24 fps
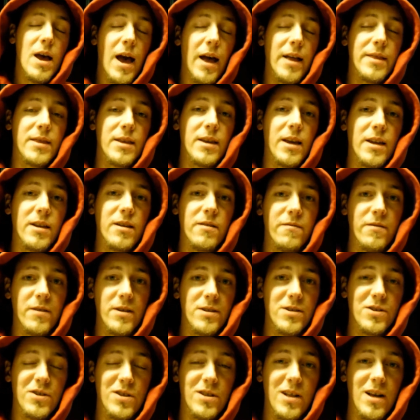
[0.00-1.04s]
At the end of
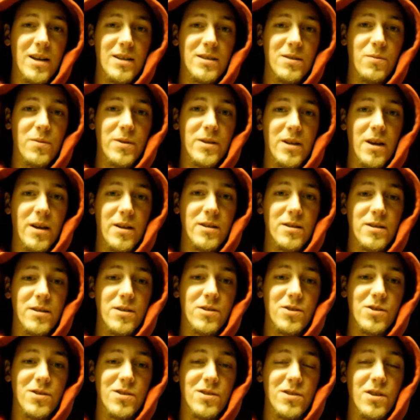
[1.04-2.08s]
each class, we tend
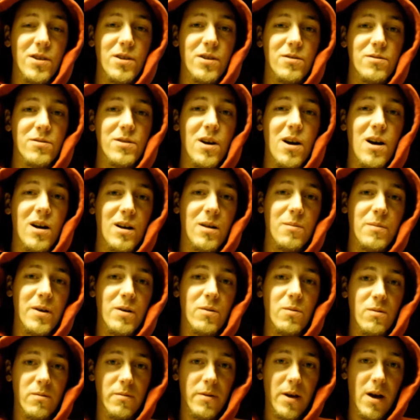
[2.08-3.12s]
to just, you know, talk
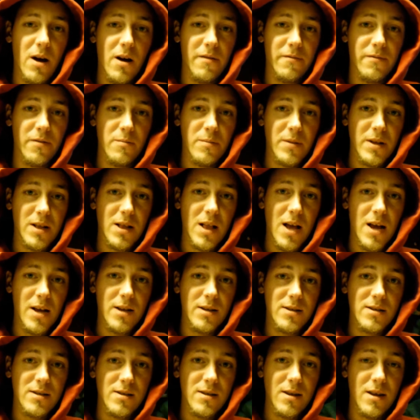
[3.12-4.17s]
about what we got from the
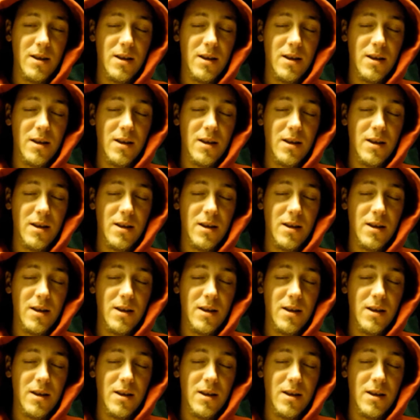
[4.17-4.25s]
class.